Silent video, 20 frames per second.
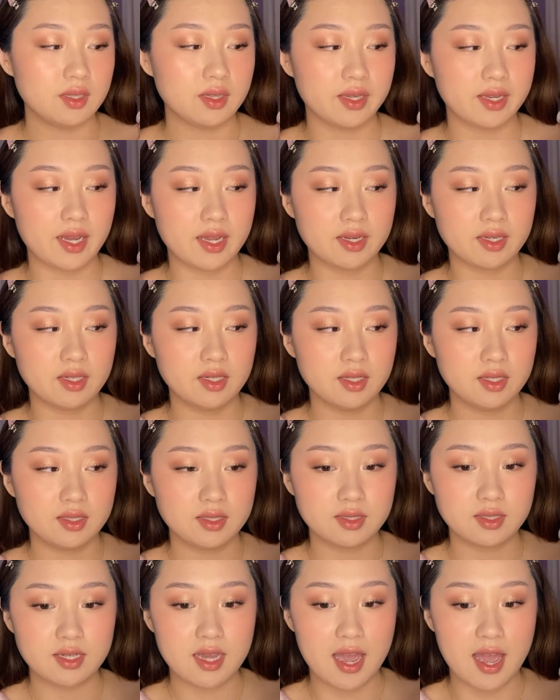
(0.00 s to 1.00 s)

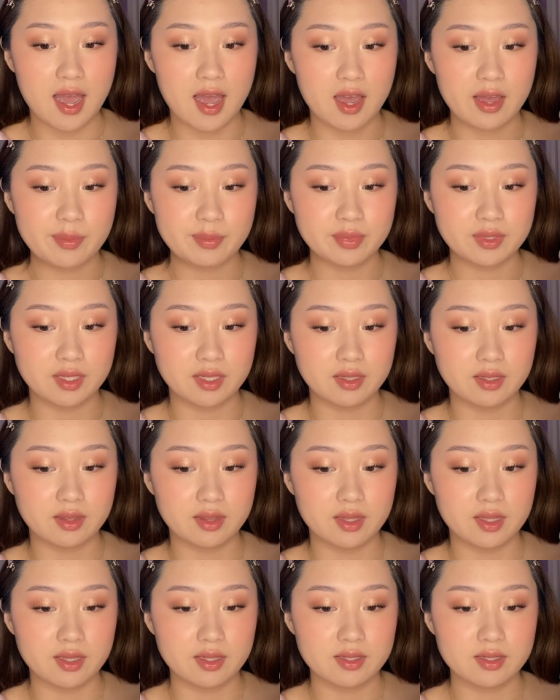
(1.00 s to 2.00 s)
like
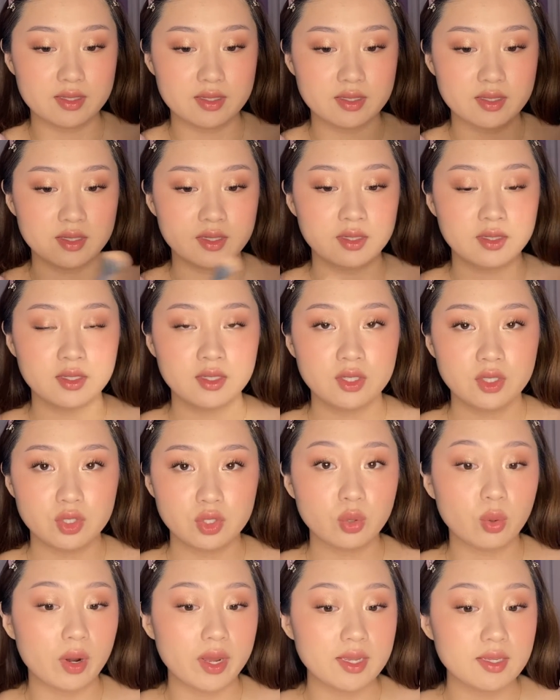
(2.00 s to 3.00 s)
this
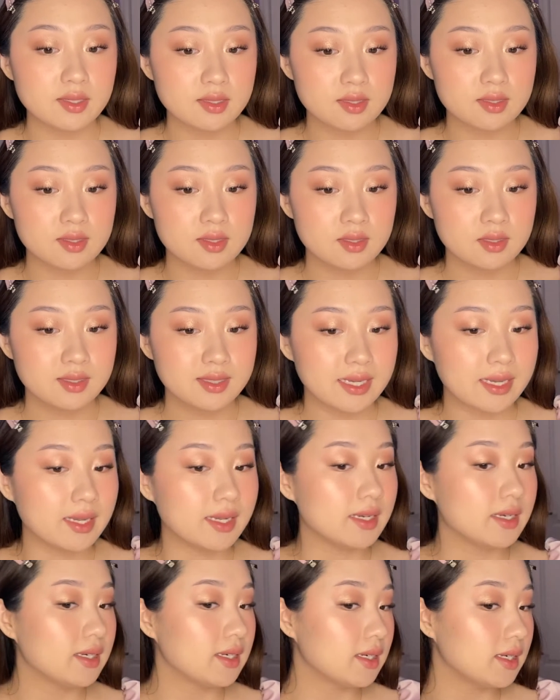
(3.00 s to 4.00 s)
twice,
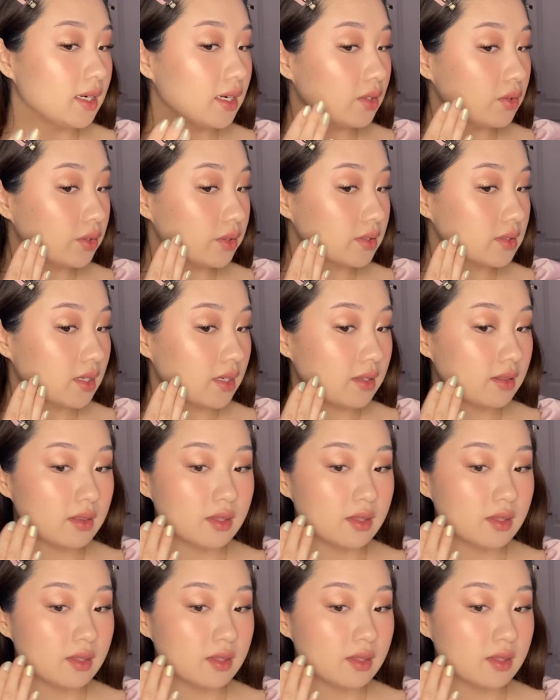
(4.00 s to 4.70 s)
and it looks like